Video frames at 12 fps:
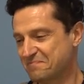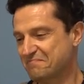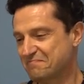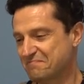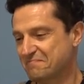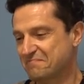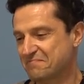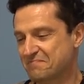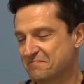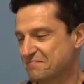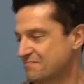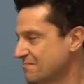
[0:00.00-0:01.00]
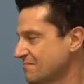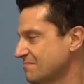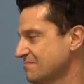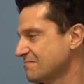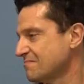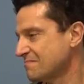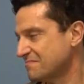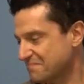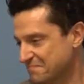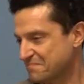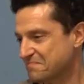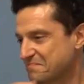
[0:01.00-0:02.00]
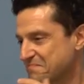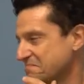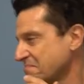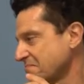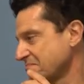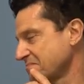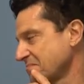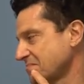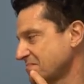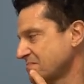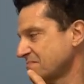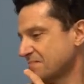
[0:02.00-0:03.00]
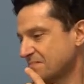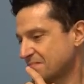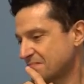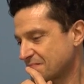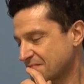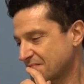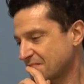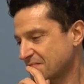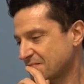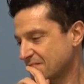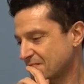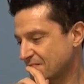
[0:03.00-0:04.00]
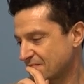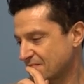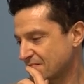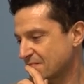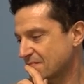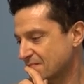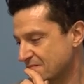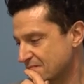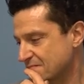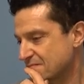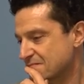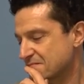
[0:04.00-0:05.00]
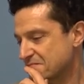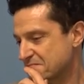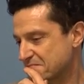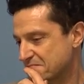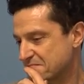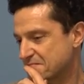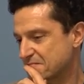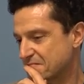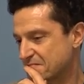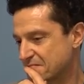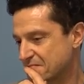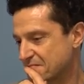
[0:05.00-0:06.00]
The person shown says nothing.